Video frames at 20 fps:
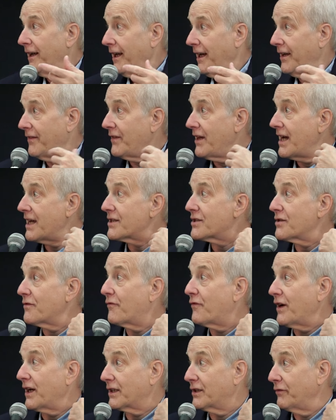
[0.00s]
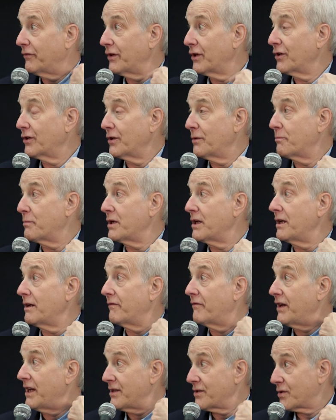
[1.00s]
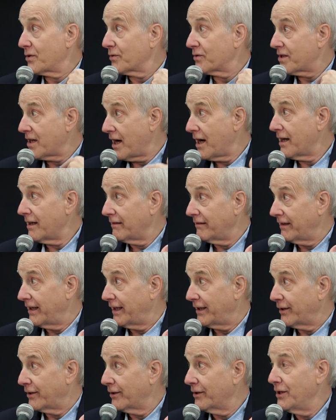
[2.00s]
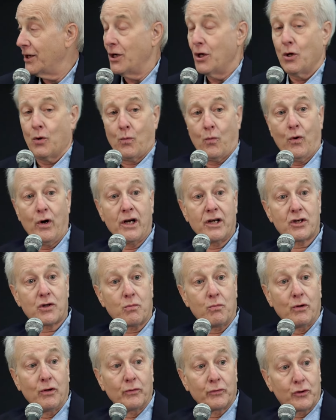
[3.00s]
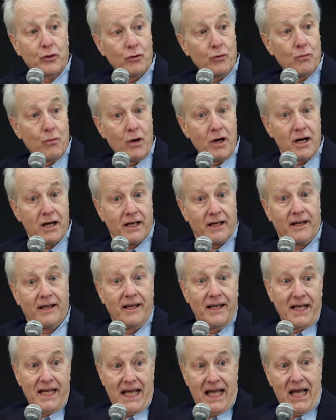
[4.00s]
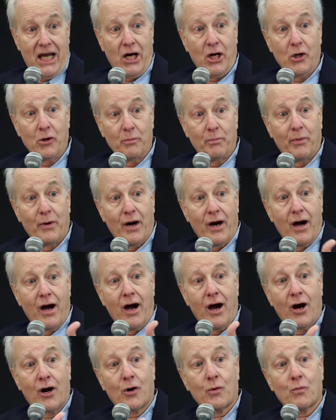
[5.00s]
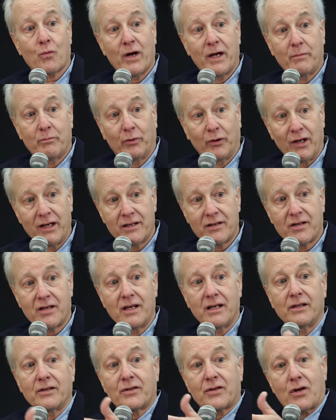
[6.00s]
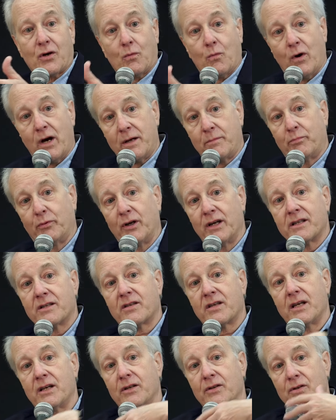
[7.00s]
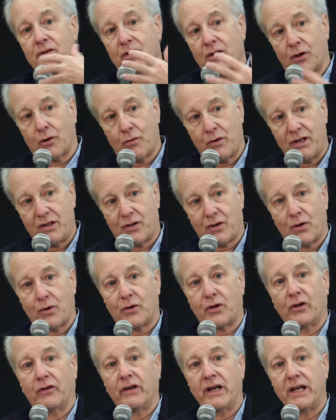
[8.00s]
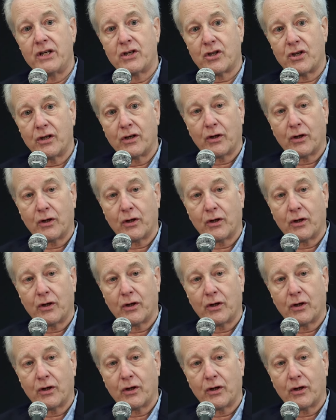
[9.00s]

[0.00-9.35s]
And that's effectively going to be a vasodilator, which will do what? Help our red blood cells, our white blood cells, increase circulation,